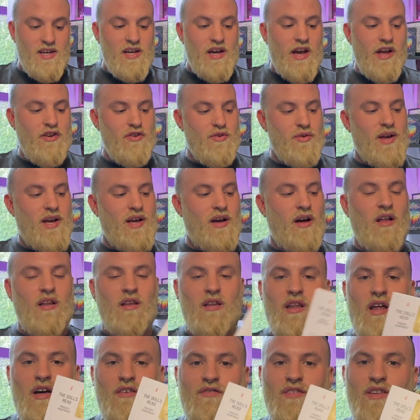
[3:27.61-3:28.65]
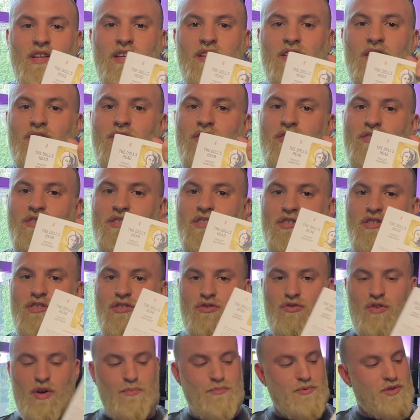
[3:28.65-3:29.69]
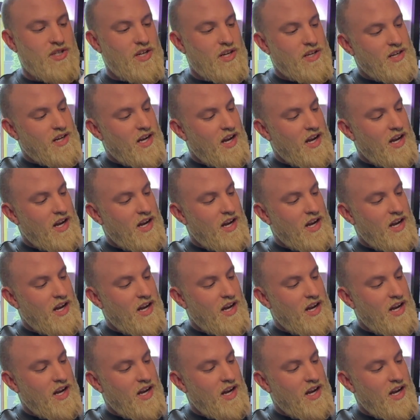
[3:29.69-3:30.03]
And you get a lovely little description,